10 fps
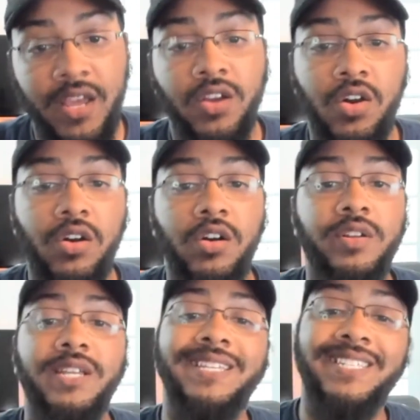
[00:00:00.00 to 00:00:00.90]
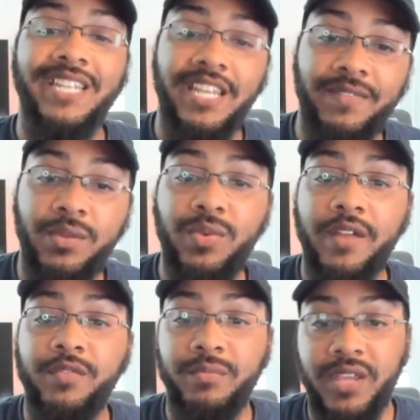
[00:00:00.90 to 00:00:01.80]
called Is an EV
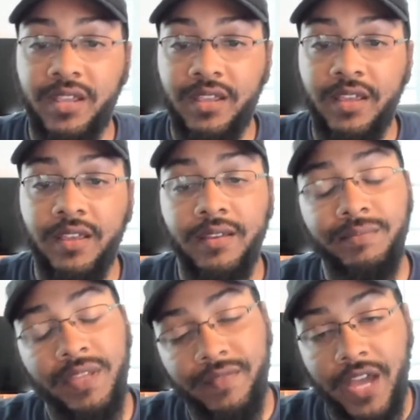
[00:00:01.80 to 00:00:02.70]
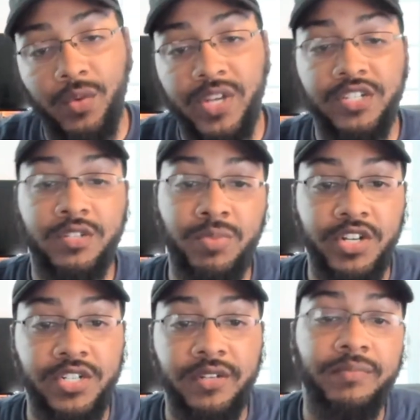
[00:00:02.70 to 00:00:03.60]
Right for Me evaluation
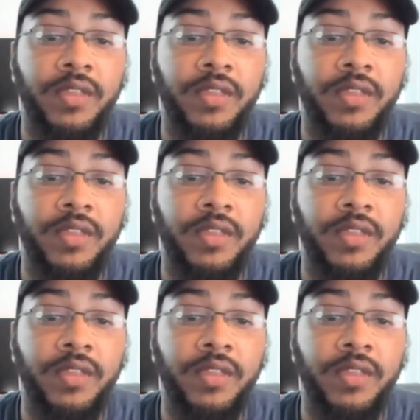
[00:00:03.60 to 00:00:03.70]
spreadsheet.